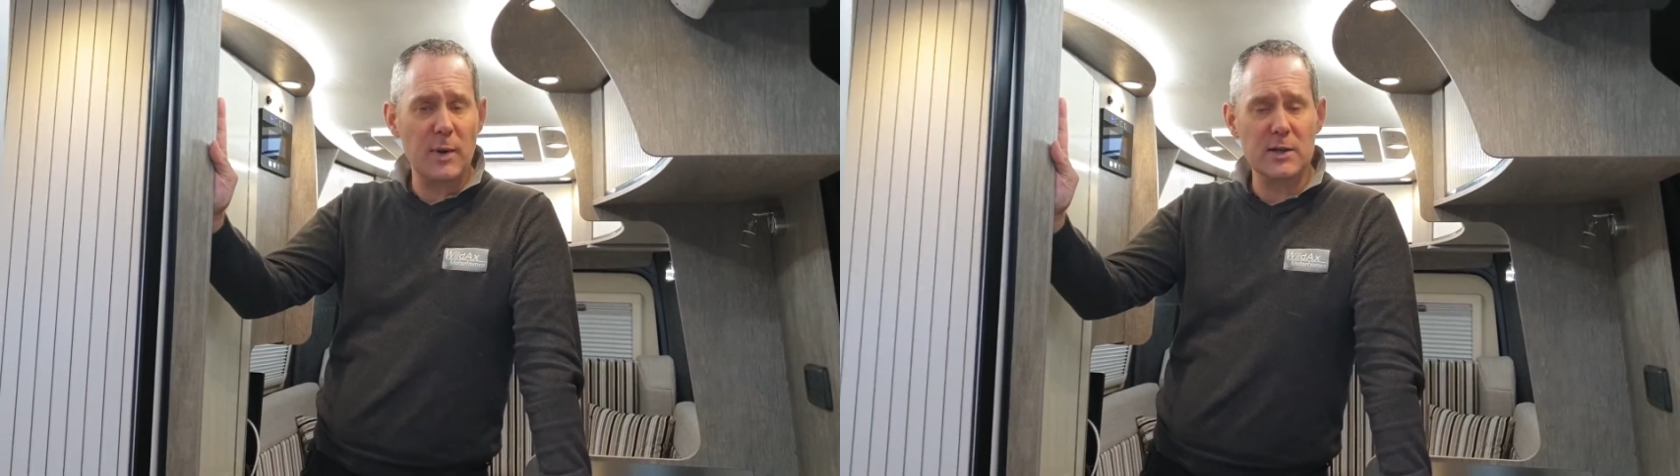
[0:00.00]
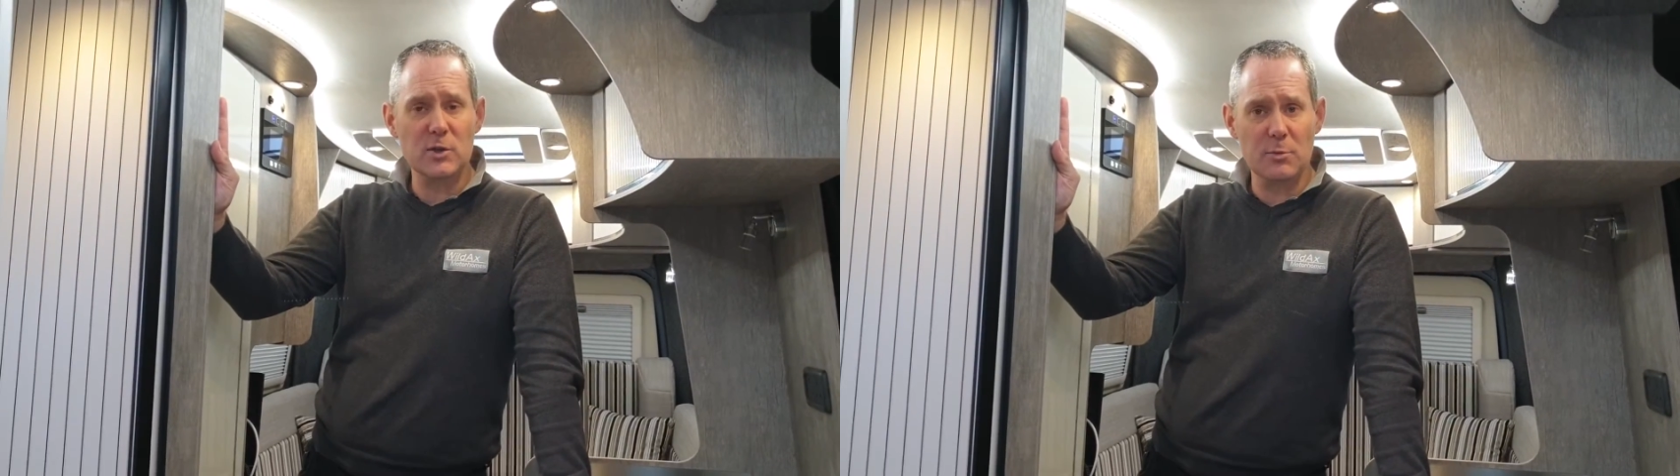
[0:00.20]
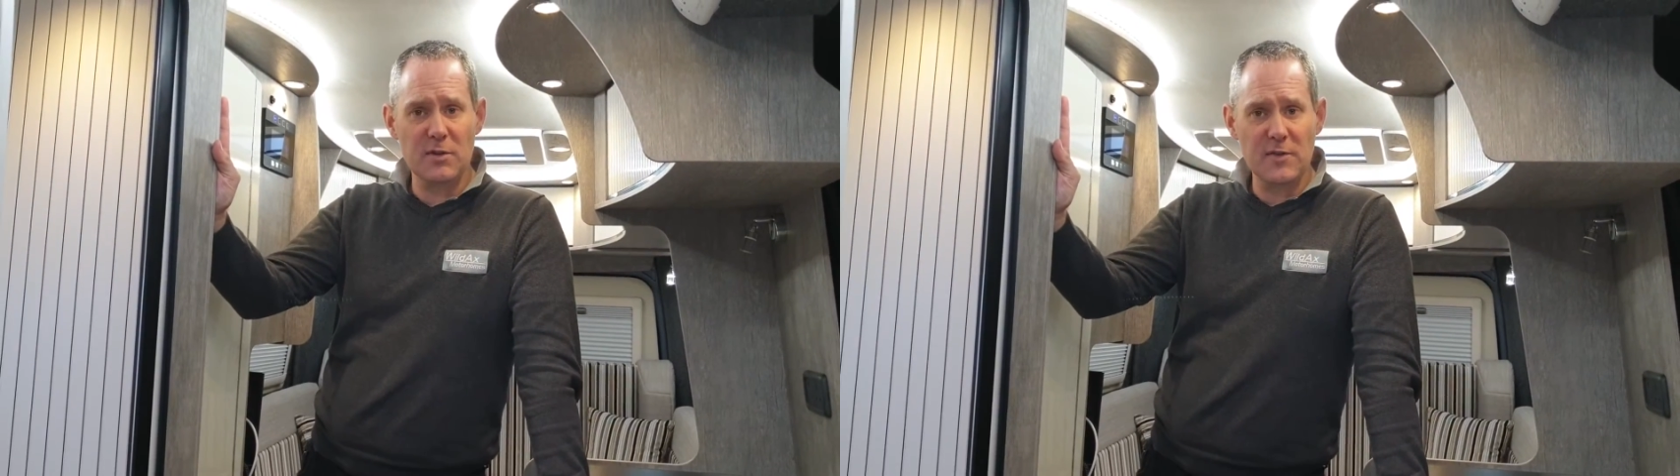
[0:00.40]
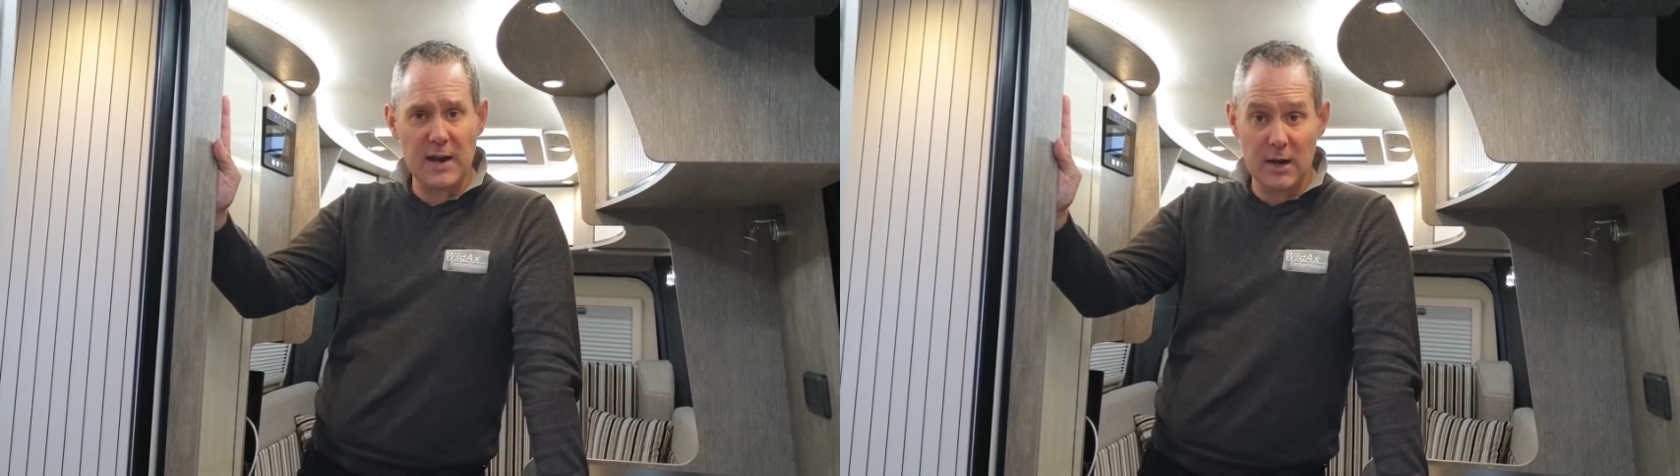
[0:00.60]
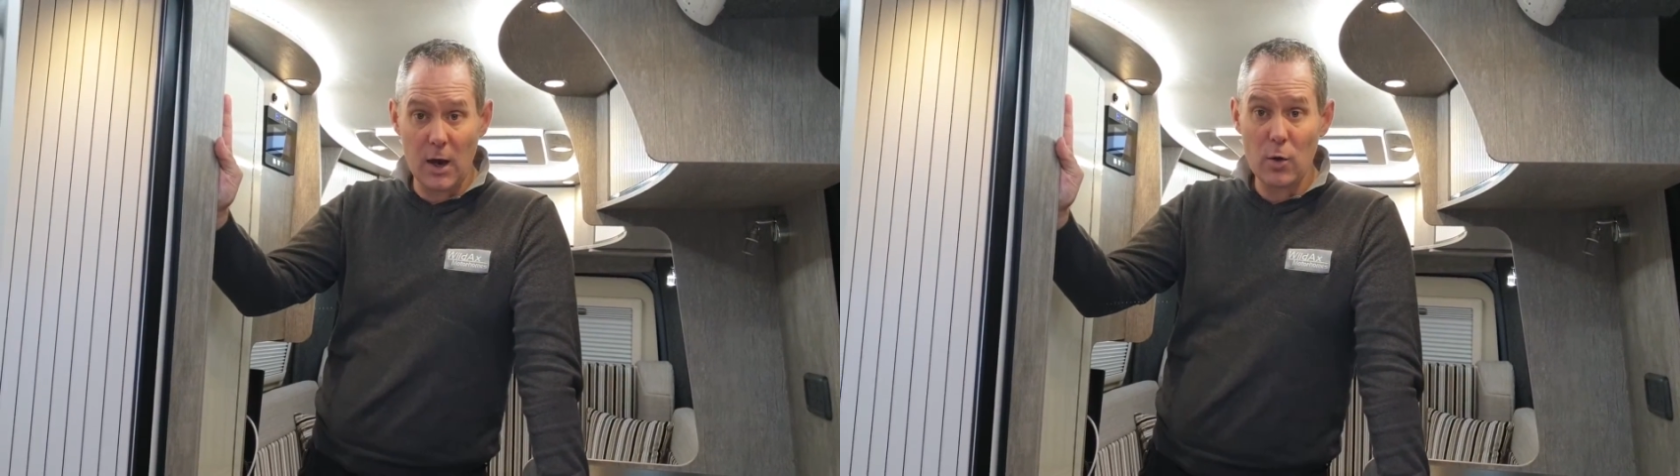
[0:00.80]
by somebody
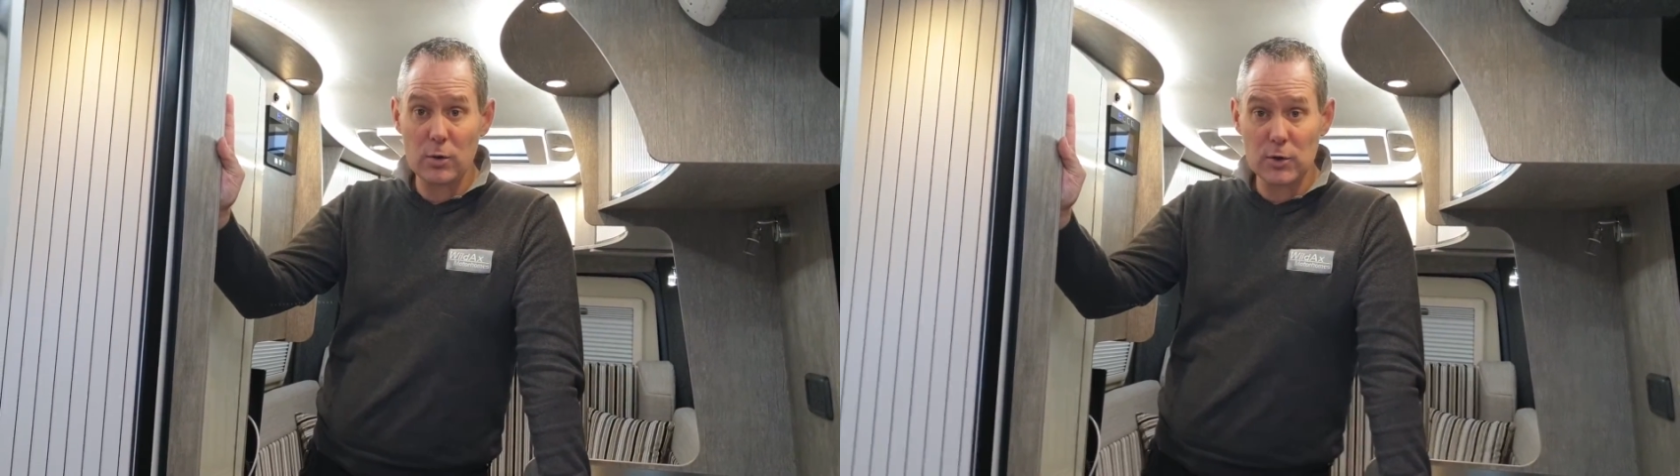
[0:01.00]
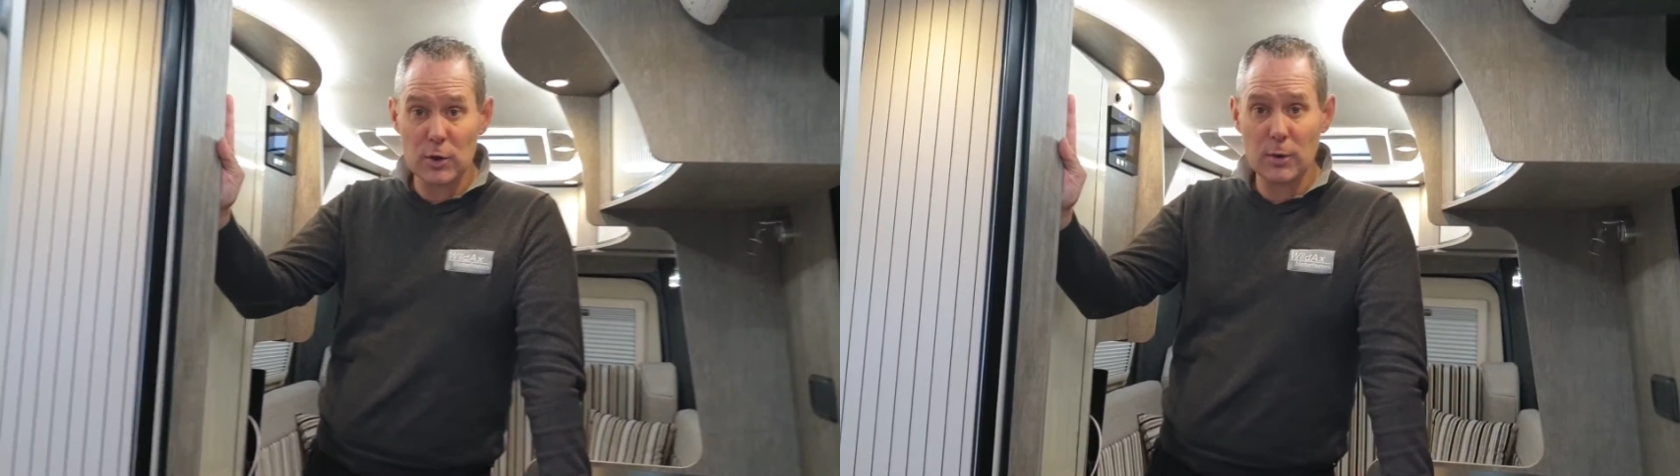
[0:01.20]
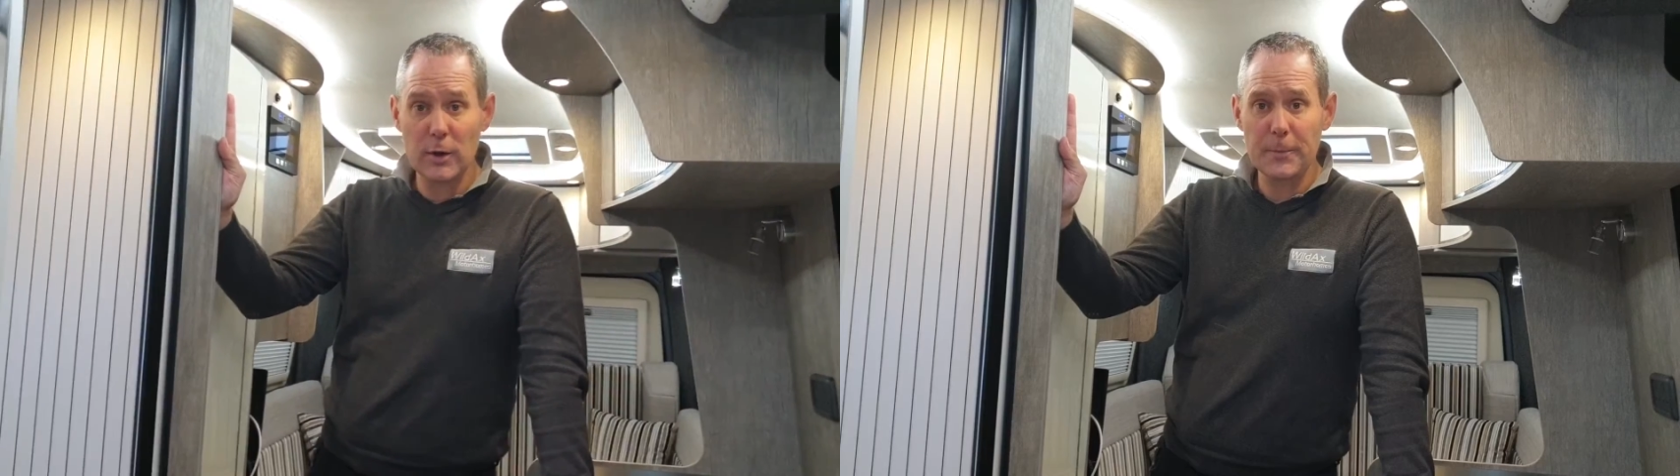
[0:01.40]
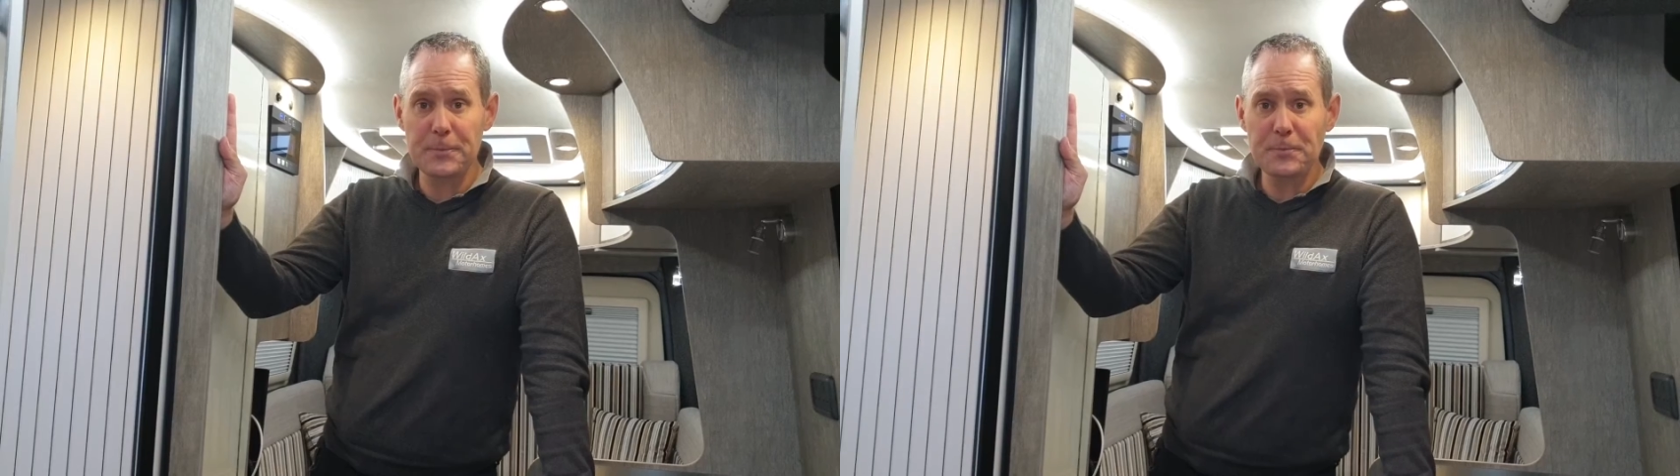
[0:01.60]
fairly local to you.